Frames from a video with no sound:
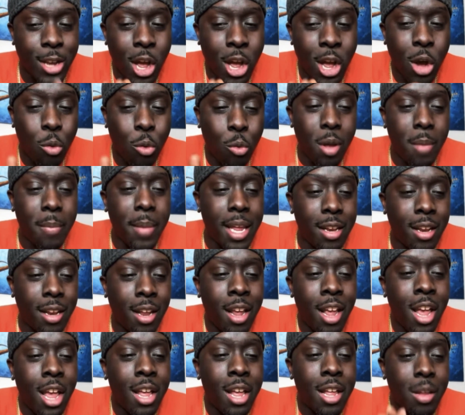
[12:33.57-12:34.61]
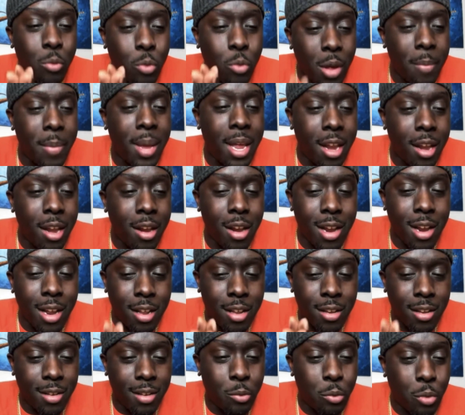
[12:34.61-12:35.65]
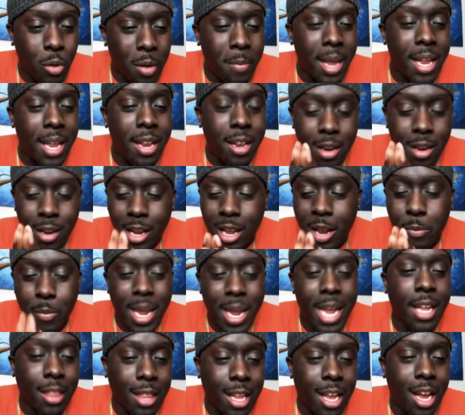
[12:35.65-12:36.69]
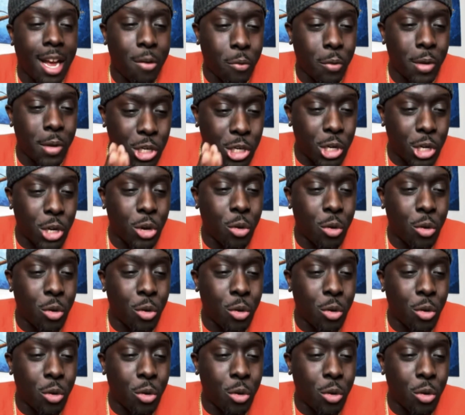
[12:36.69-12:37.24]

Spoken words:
Women can be in love with you,